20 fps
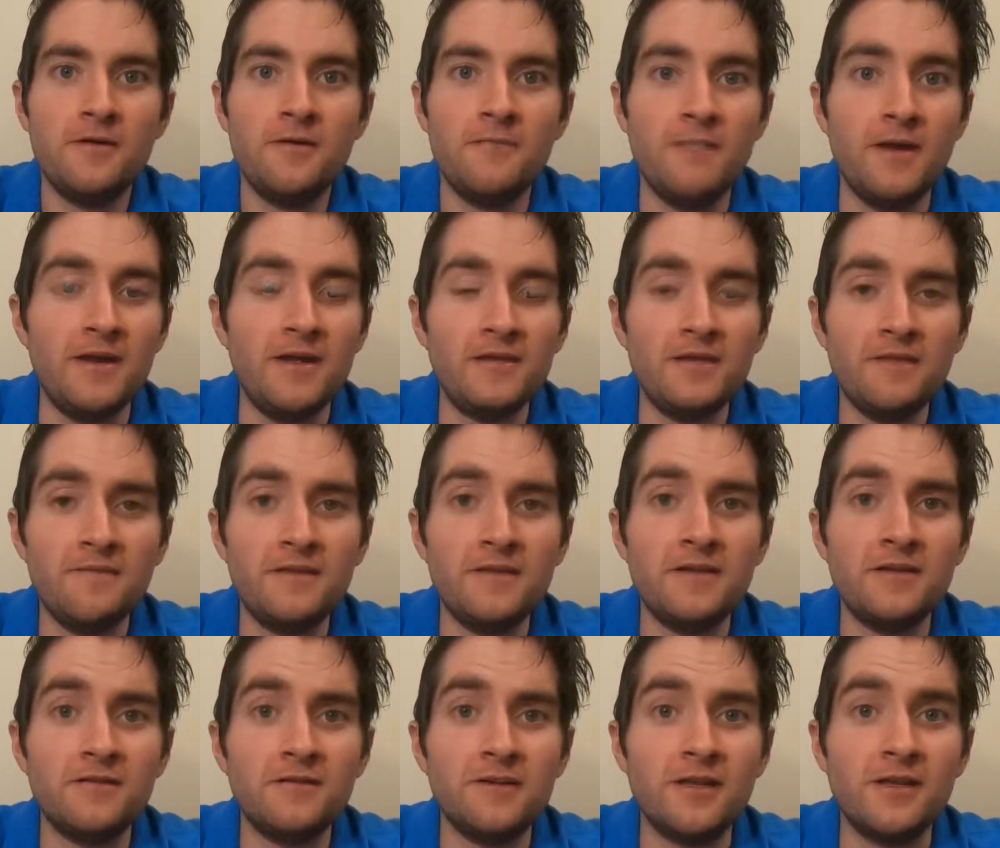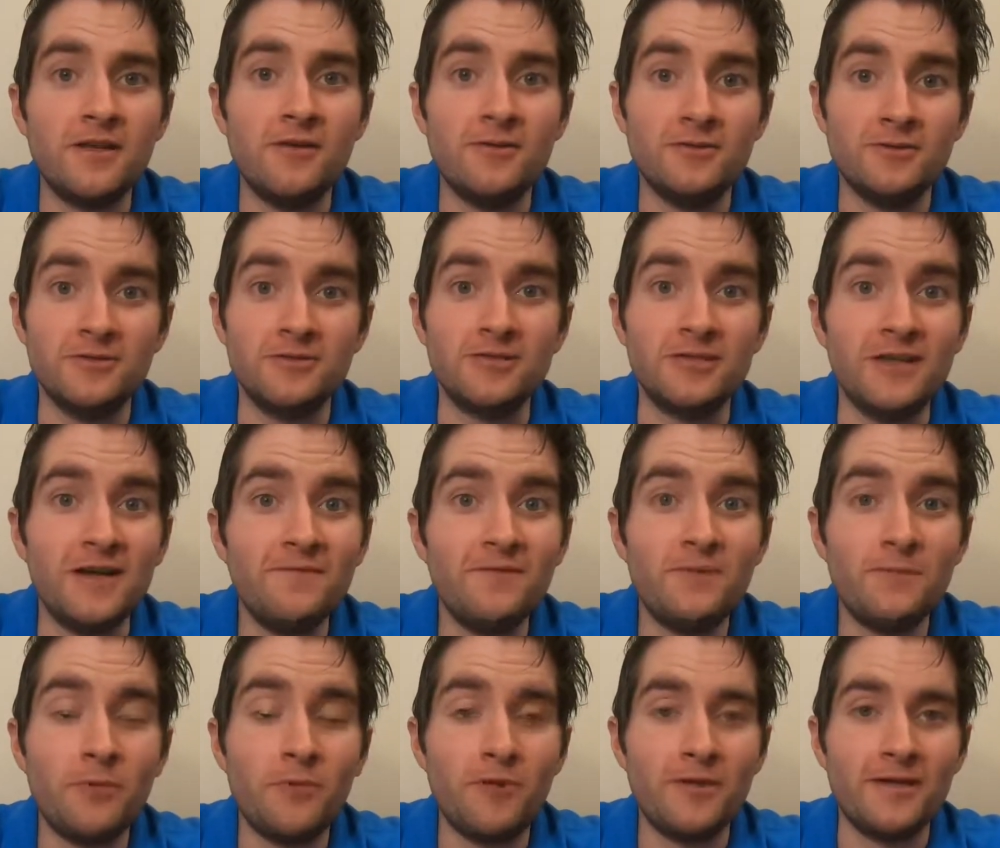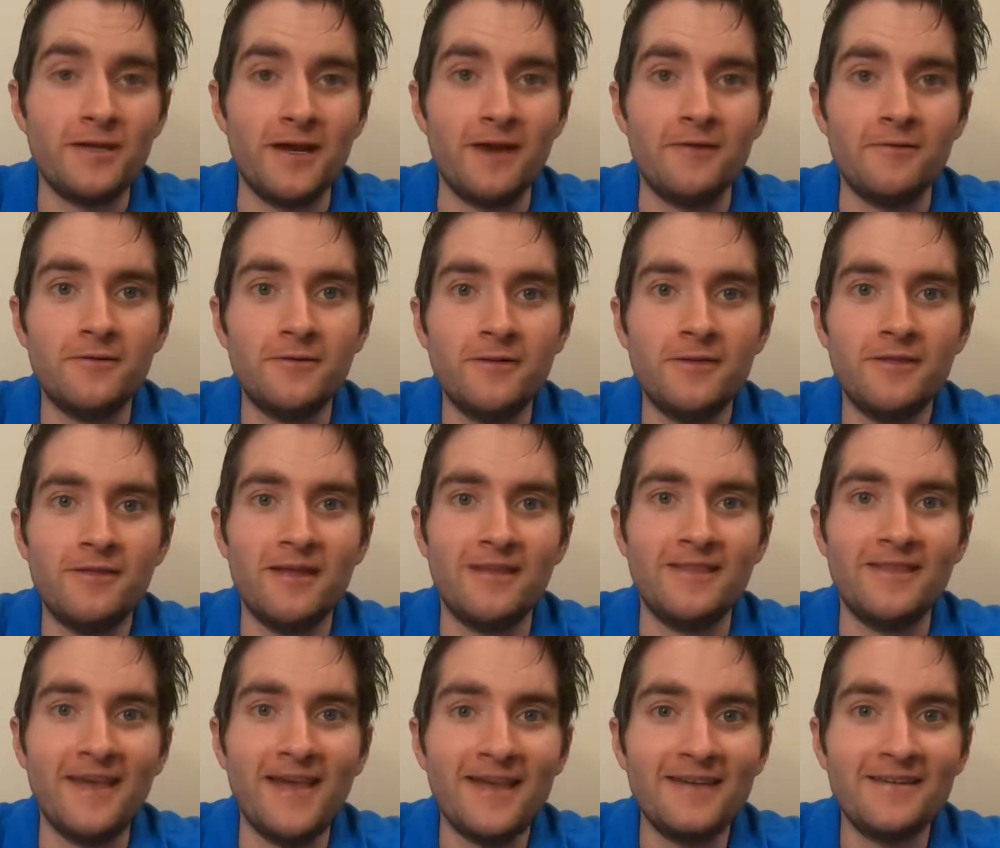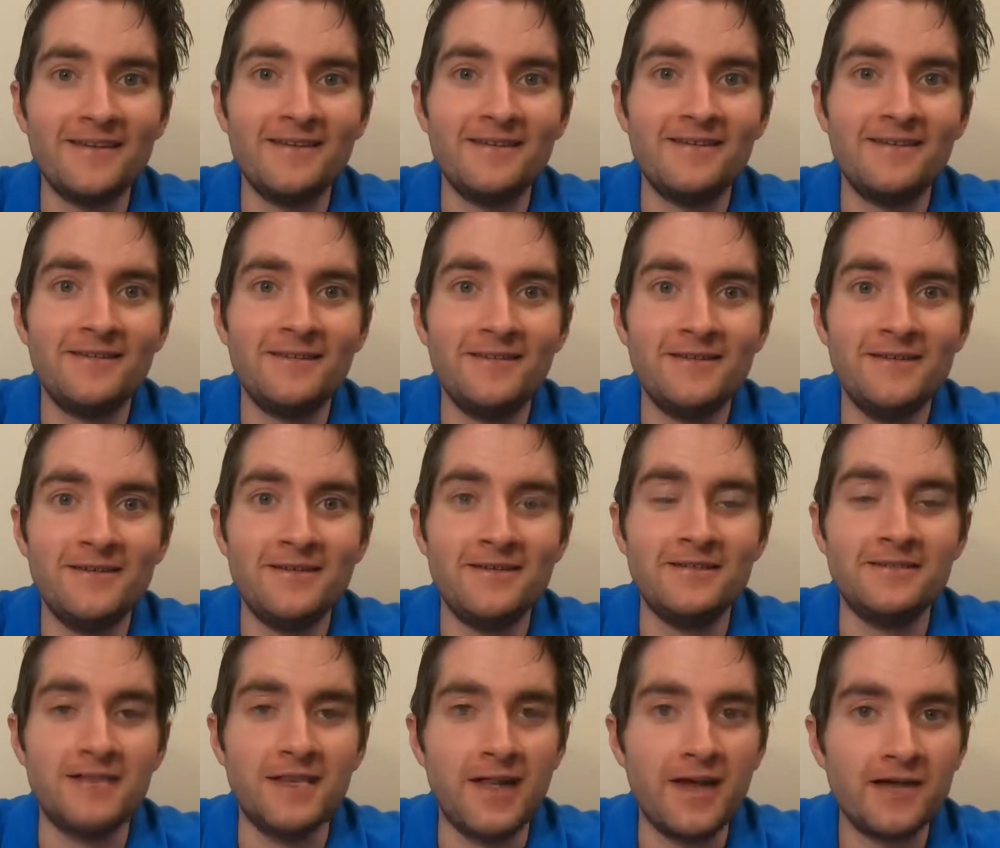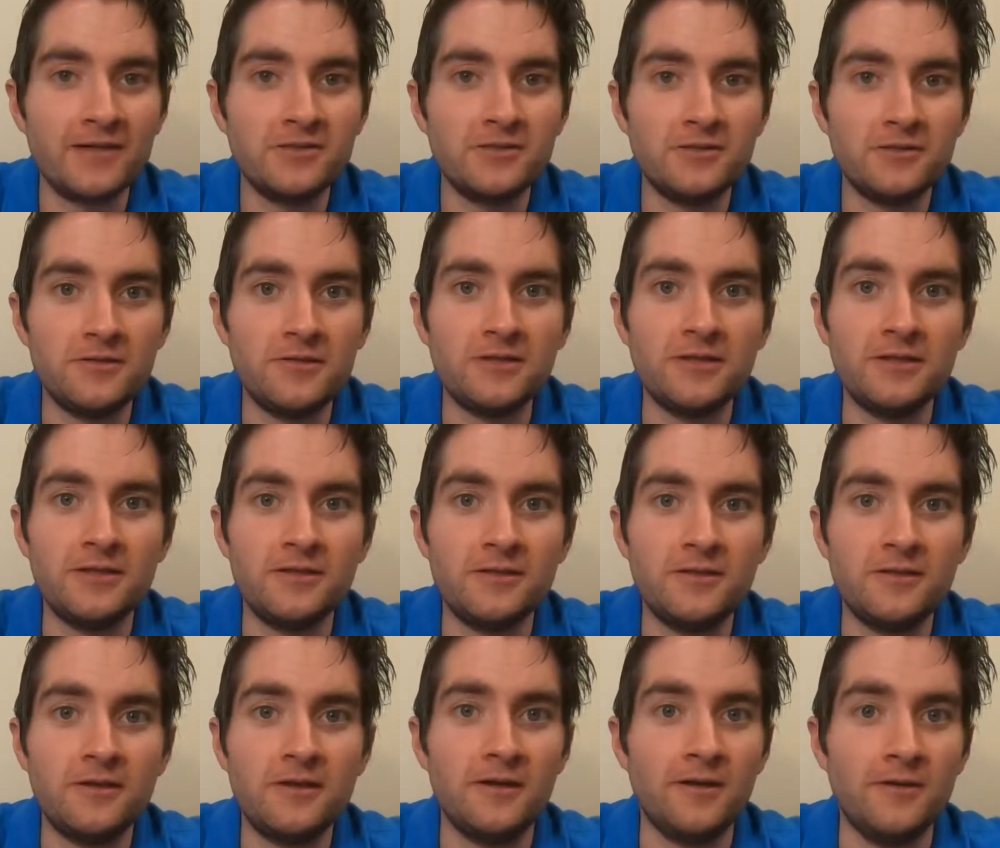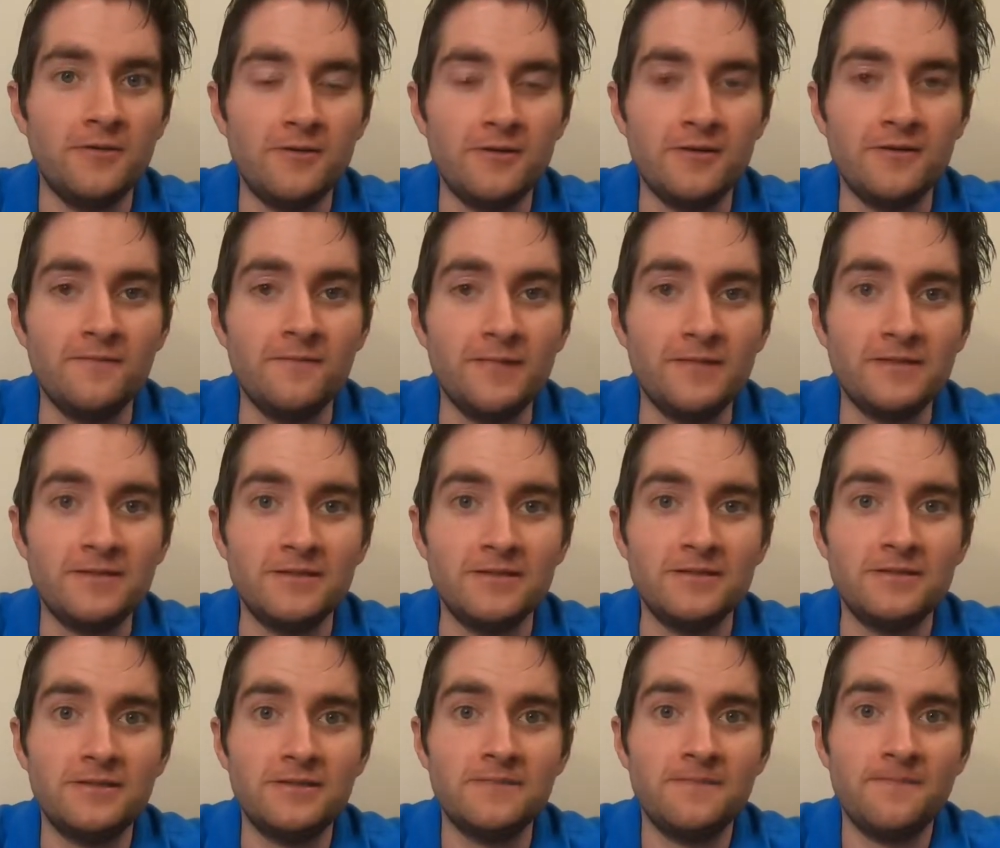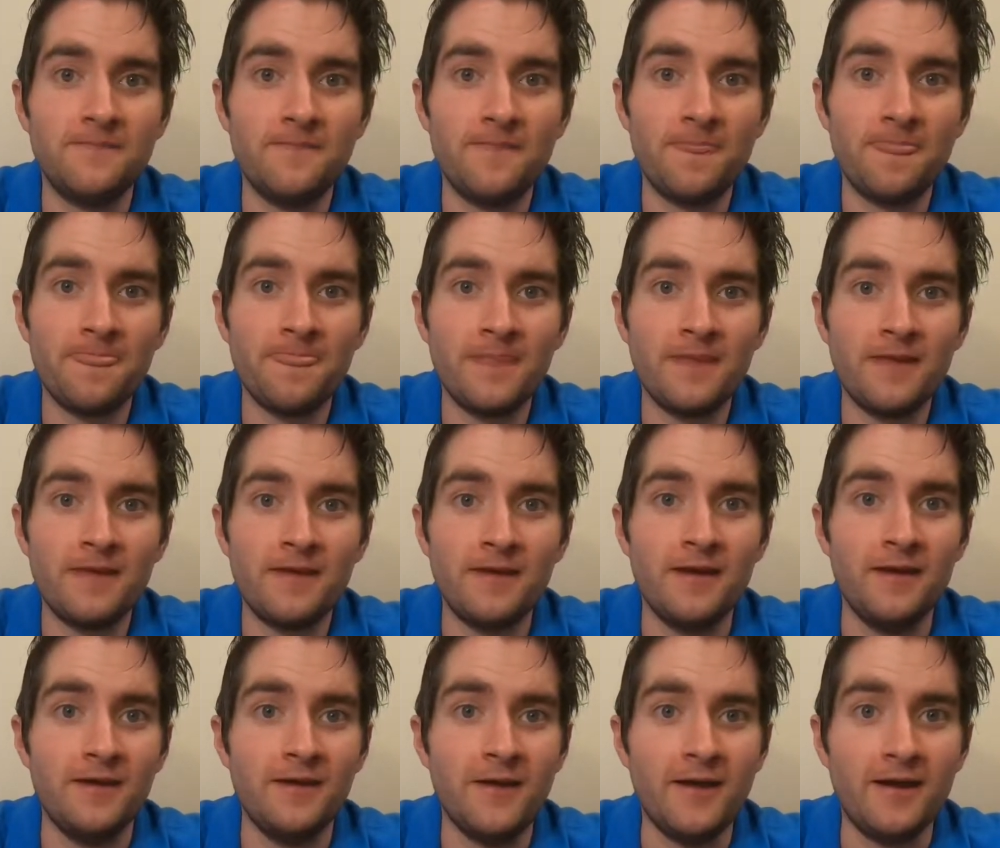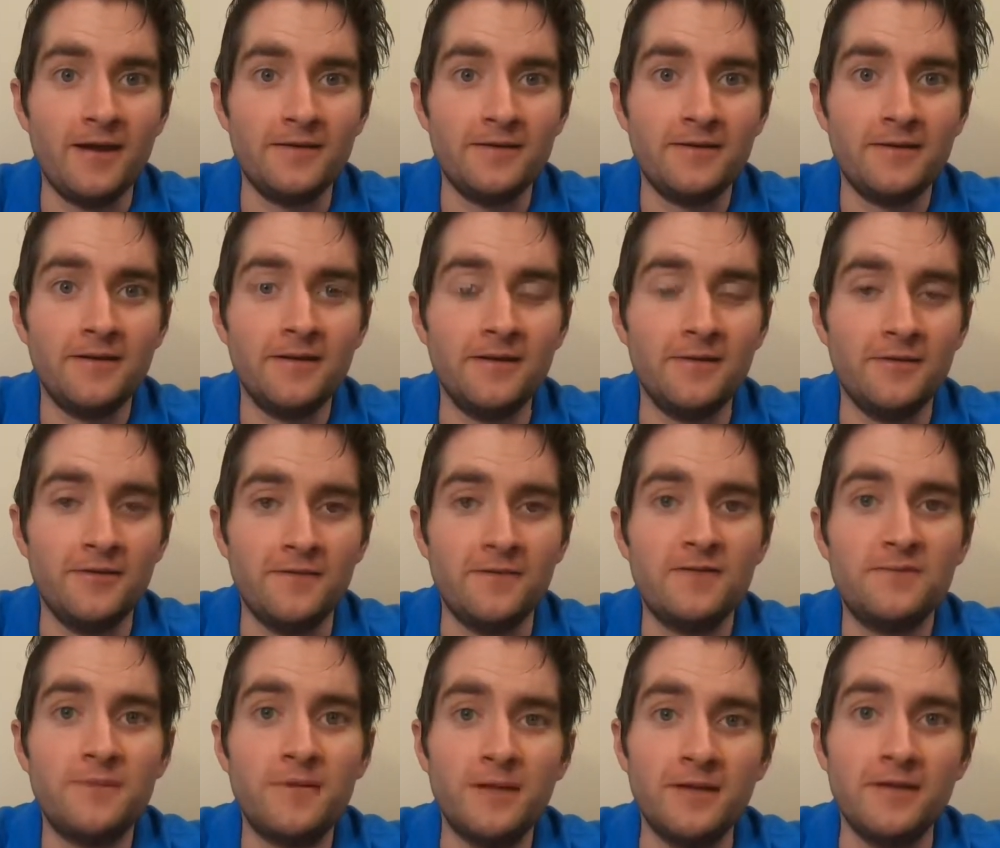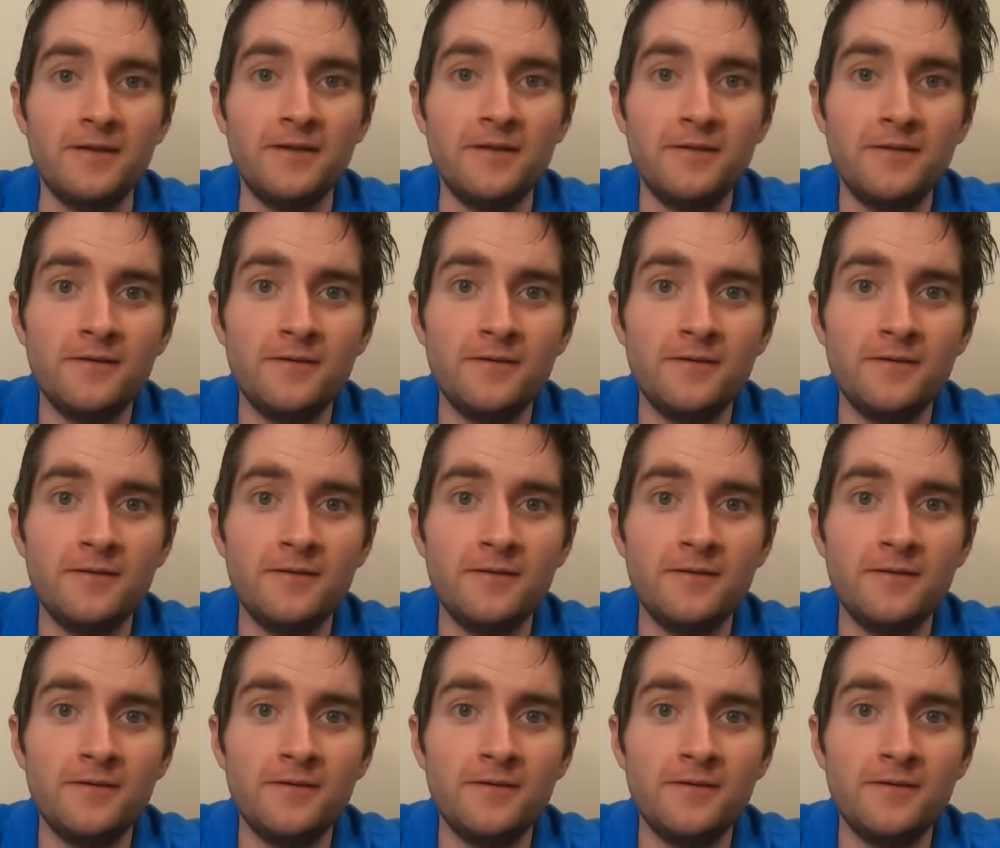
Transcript: Many lovely internet users love to point out that that is actually a unit of distance and not a unit of speed.